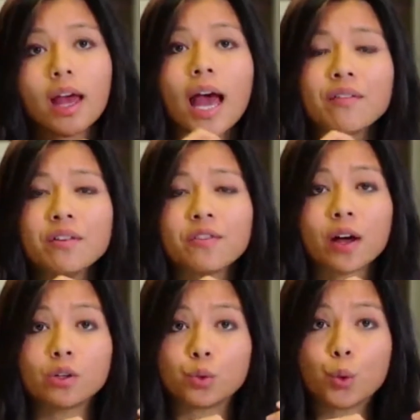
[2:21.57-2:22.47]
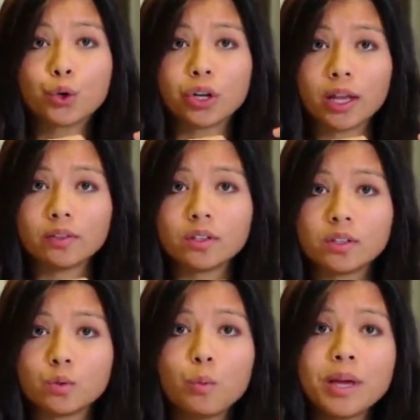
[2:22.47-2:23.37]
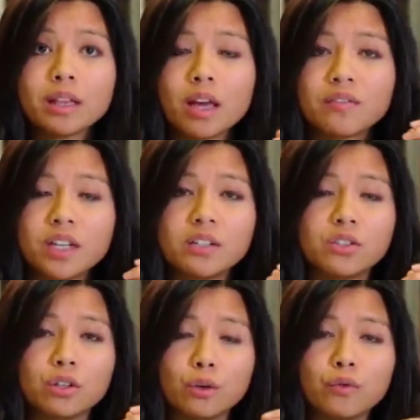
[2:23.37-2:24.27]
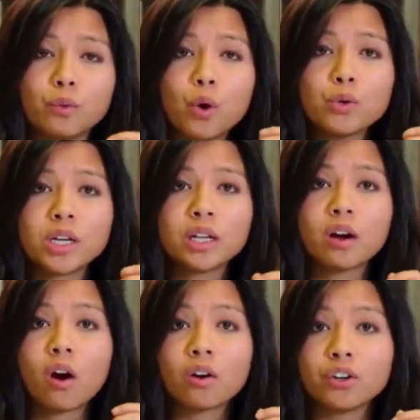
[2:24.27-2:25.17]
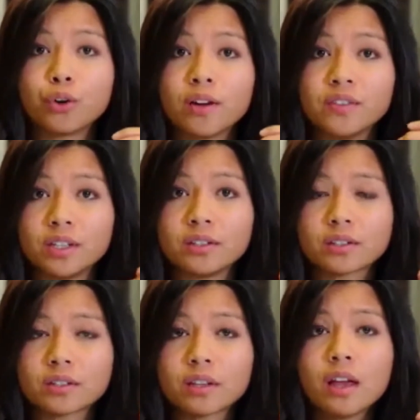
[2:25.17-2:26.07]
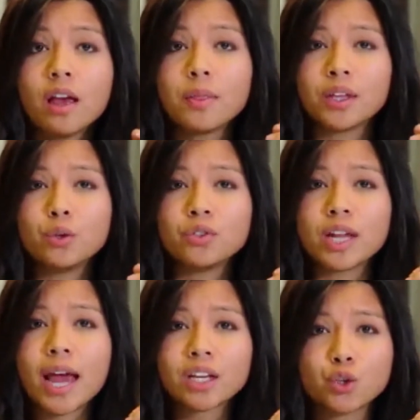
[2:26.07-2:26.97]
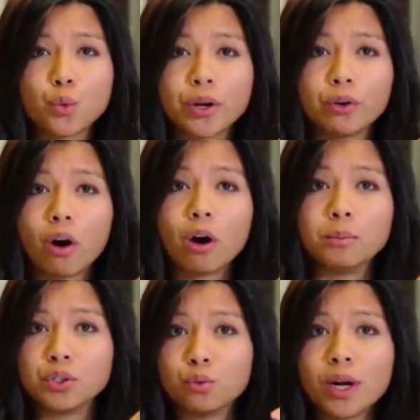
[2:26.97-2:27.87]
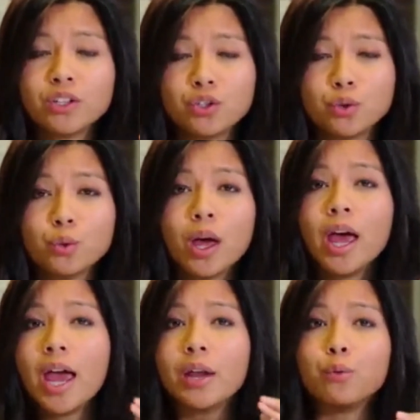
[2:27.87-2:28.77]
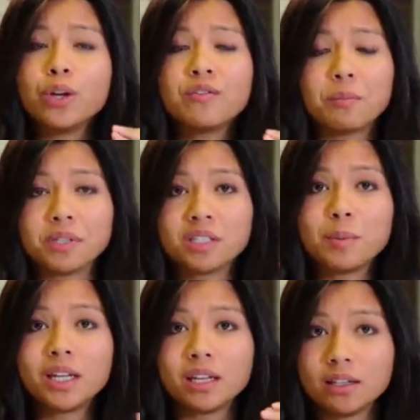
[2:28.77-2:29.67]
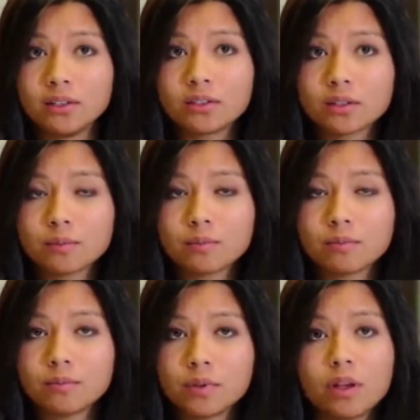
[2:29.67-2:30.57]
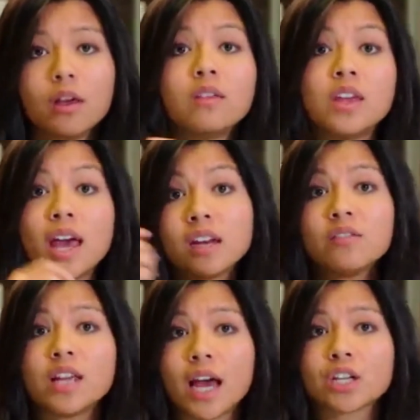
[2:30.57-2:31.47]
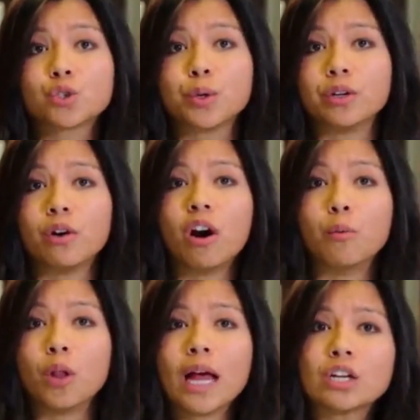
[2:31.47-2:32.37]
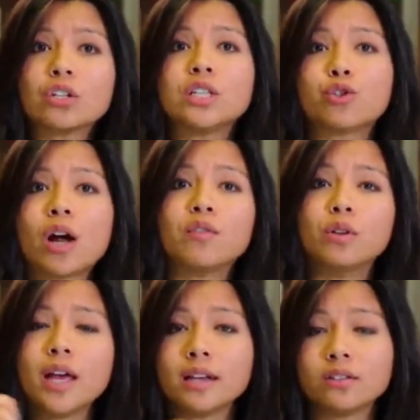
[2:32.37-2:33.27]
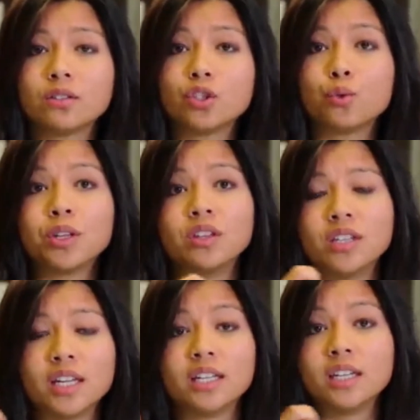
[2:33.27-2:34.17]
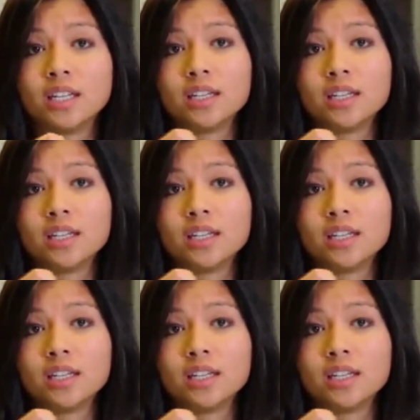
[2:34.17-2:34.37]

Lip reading: Having files ordered like this will make life easier for rotating hard drive disks that use an actuator arm to write to and read from a spinning disk. The head of the actuator arm will actually travel less to read the data it